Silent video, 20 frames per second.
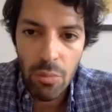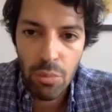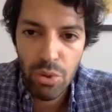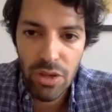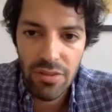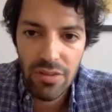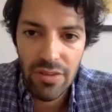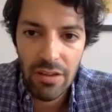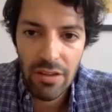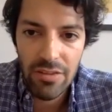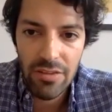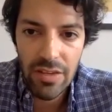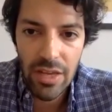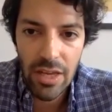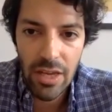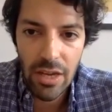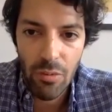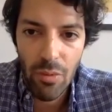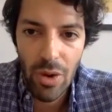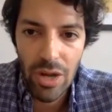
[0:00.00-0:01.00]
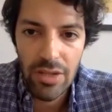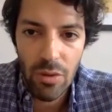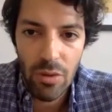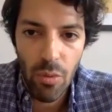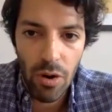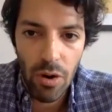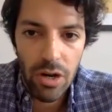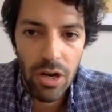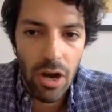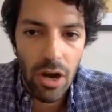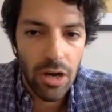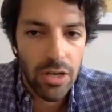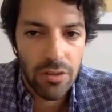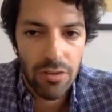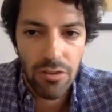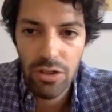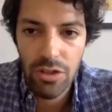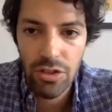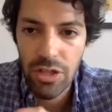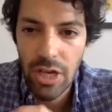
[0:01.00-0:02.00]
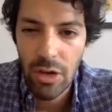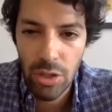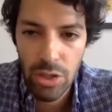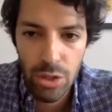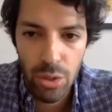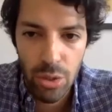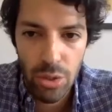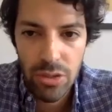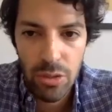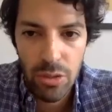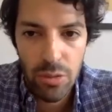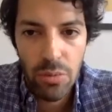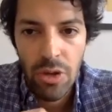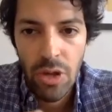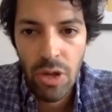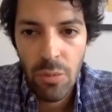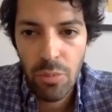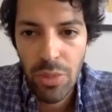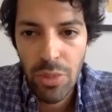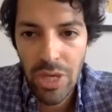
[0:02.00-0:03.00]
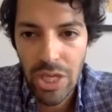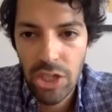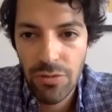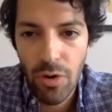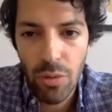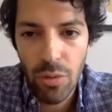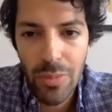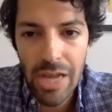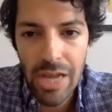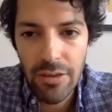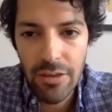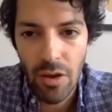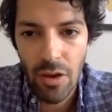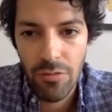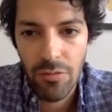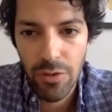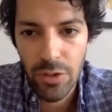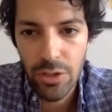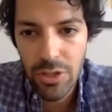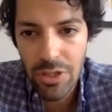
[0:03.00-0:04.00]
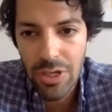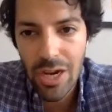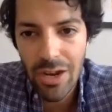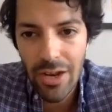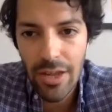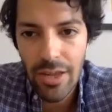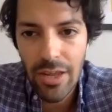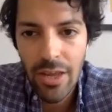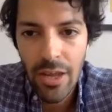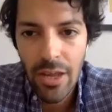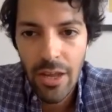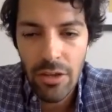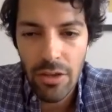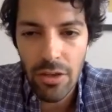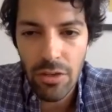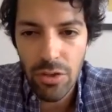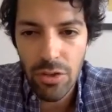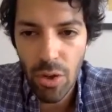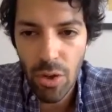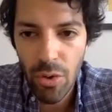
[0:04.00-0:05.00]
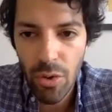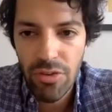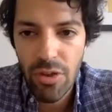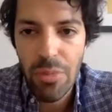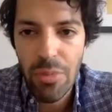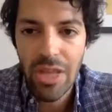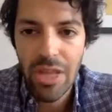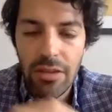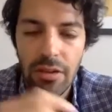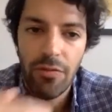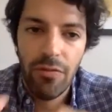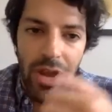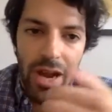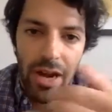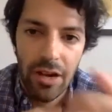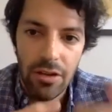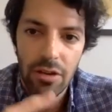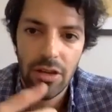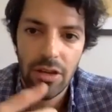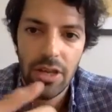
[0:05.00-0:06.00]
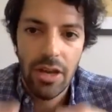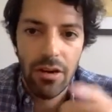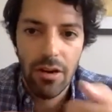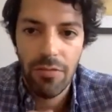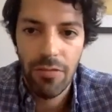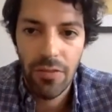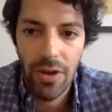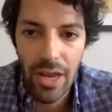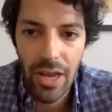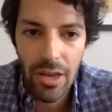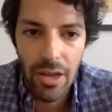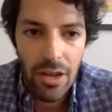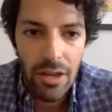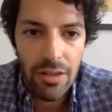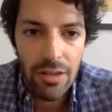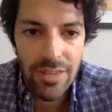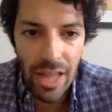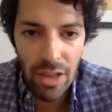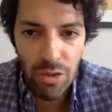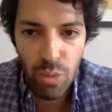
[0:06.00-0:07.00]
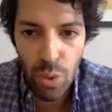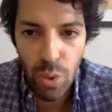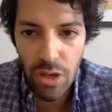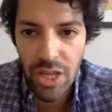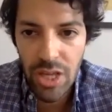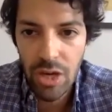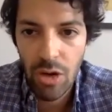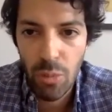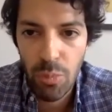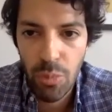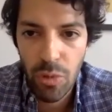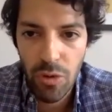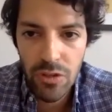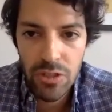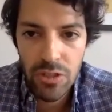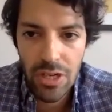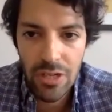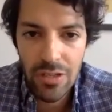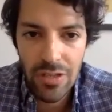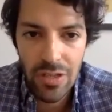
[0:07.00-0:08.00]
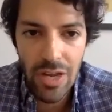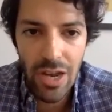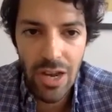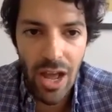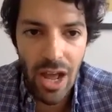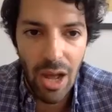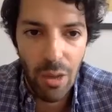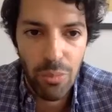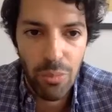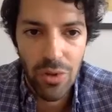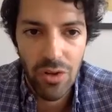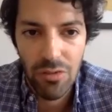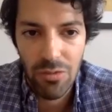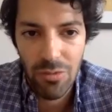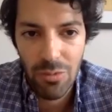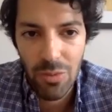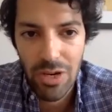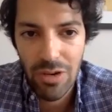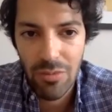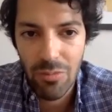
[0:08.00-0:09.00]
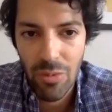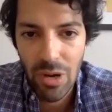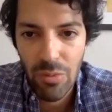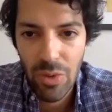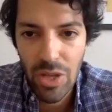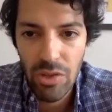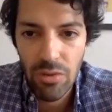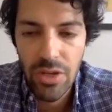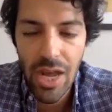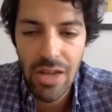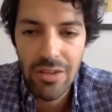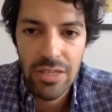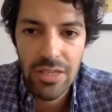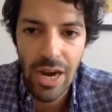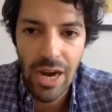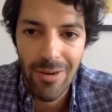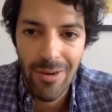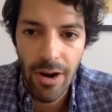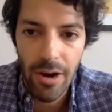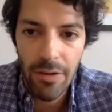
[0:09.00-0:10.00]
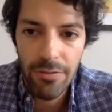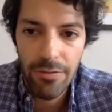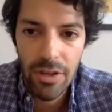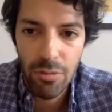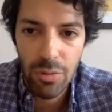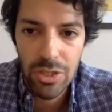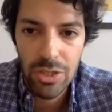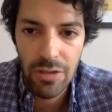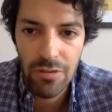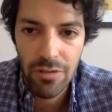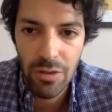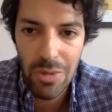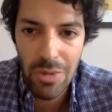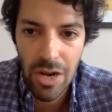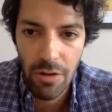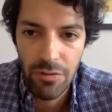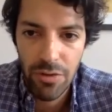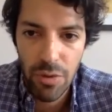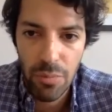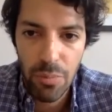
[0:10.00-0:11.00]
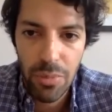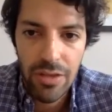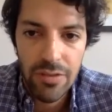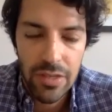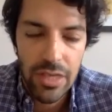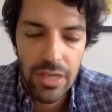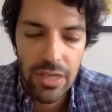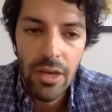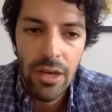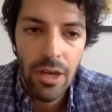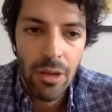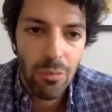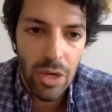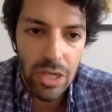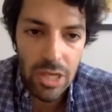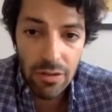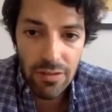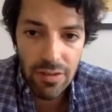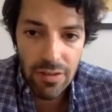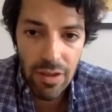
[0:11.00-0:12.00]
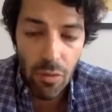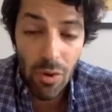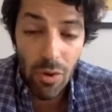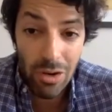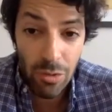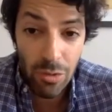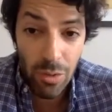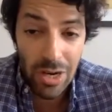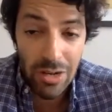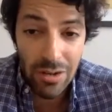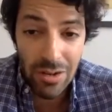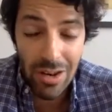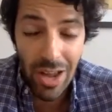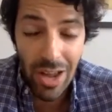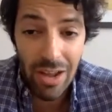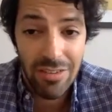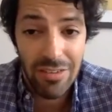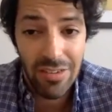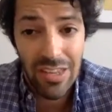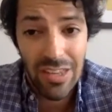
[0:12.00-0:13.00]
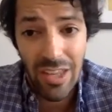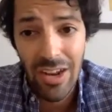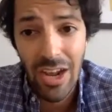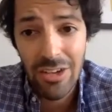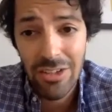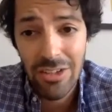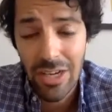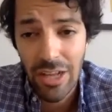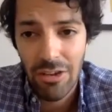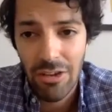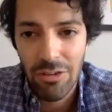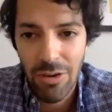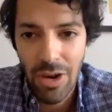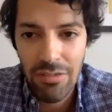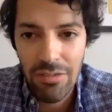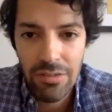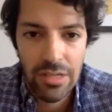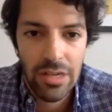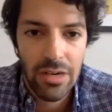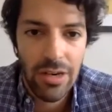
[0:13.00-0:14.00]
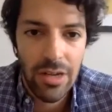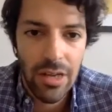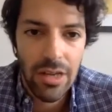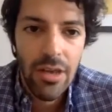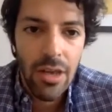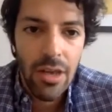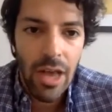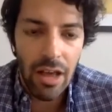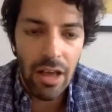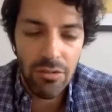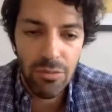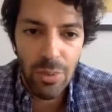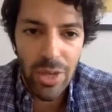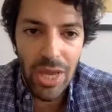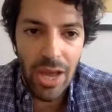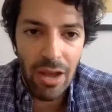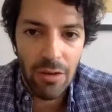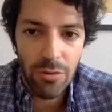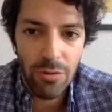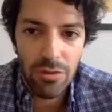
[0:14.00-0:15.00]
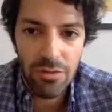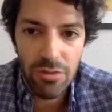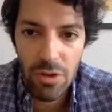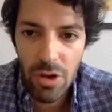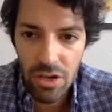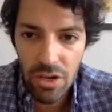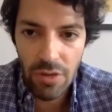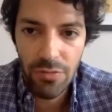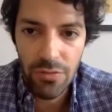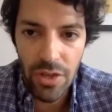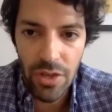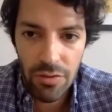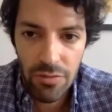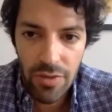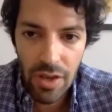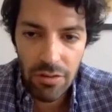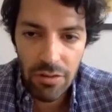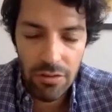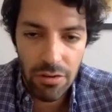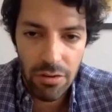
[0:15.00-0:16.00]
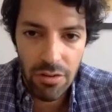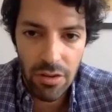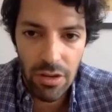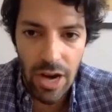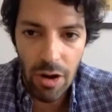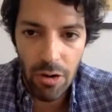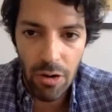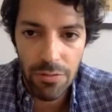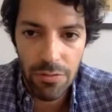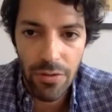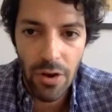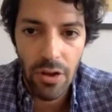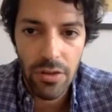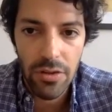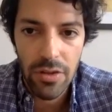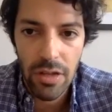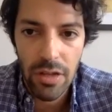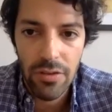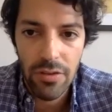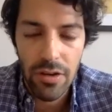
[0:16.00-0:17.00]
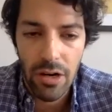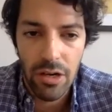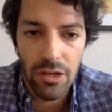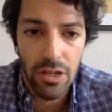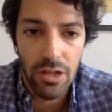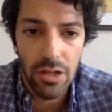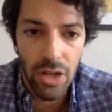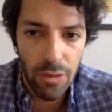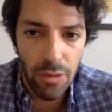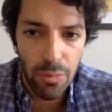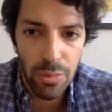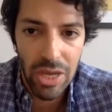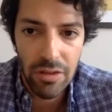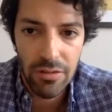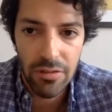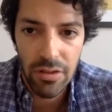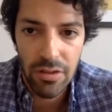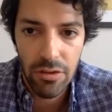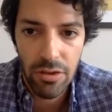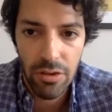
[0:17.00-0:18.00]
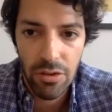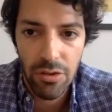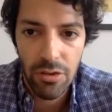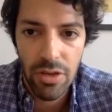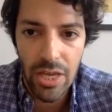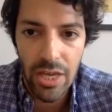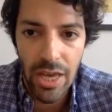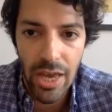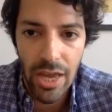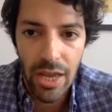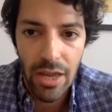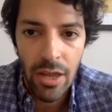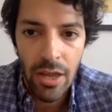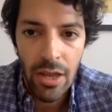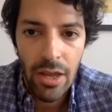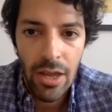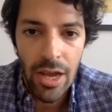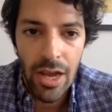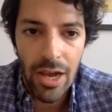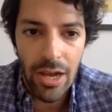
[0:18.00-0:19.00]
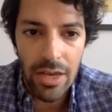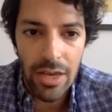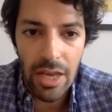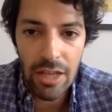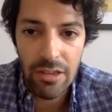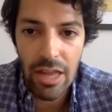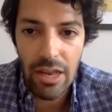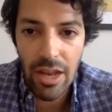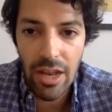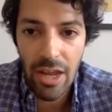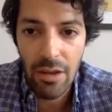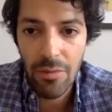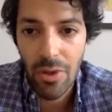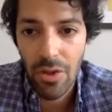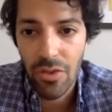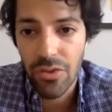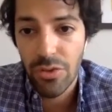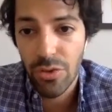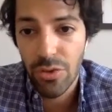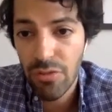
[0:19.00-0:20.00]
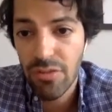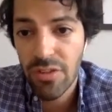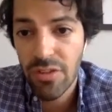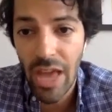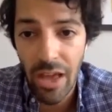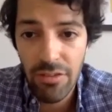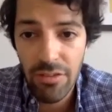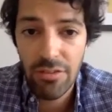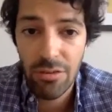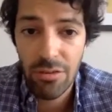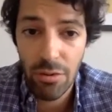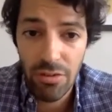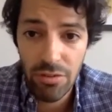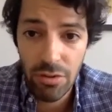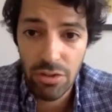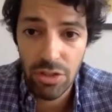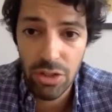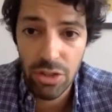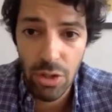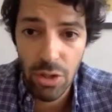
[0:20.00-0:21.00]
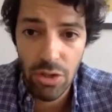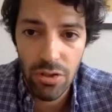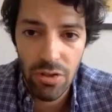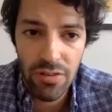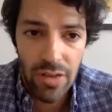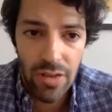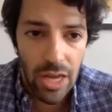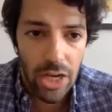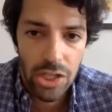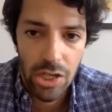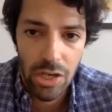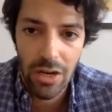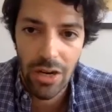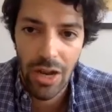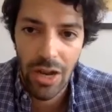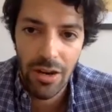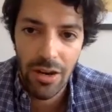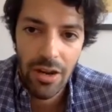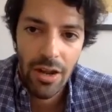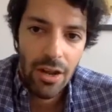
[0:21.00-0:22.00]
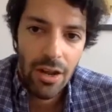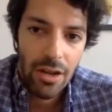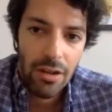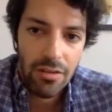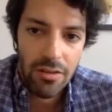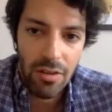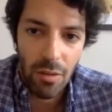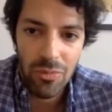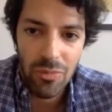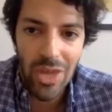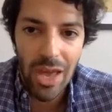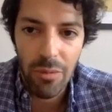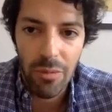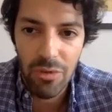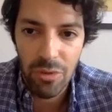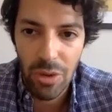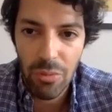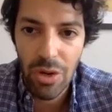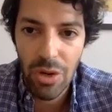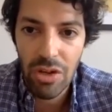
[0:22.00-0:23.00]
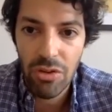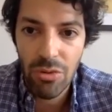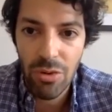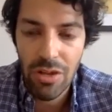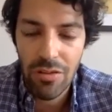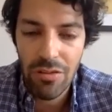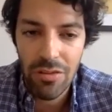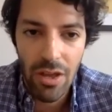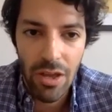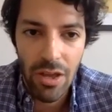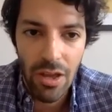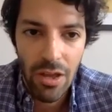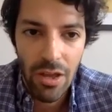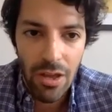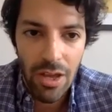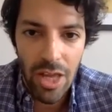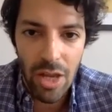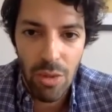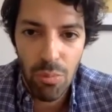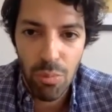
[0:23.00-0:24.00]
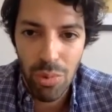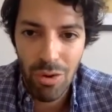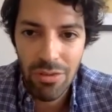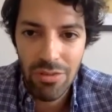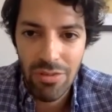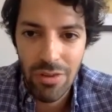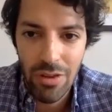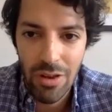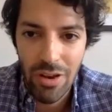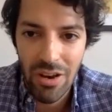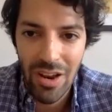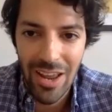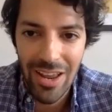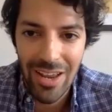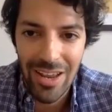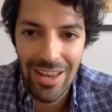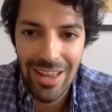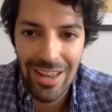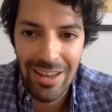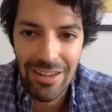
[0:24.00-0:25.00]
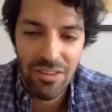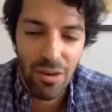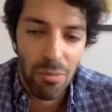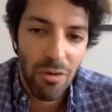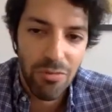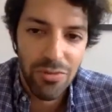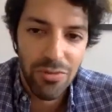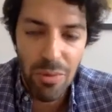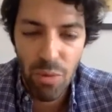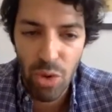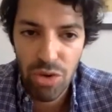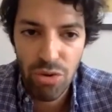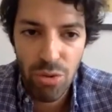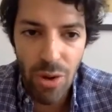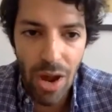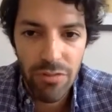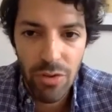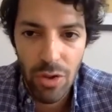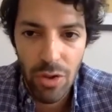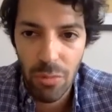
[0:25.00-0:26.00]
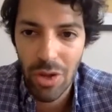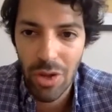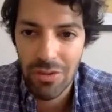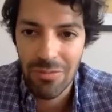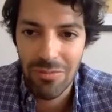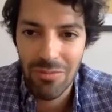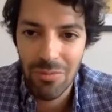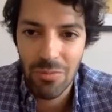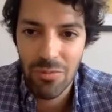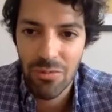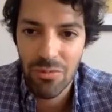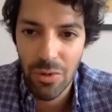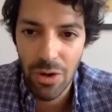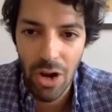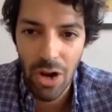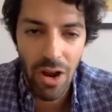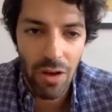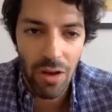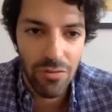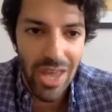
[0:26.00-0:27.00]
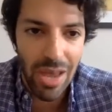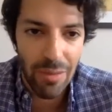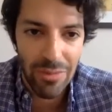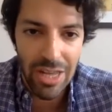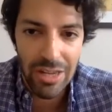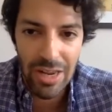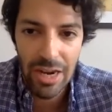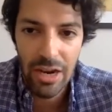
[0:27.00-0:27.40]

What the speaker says: presenting what they work on. It's usually a shorter pitch format. Unfortunately, you lose a bit of like the kind of like networking opportunity that happens when we do that in our office, which is a bit of a pity, but it still worked quite nicely. And actually, interestingly, as we have a lot of investors in our fund that are not based in the UK, it enabled those guys to also join the session. And sometimes when we do it in person, like some of them would travel, but for a lot of them, they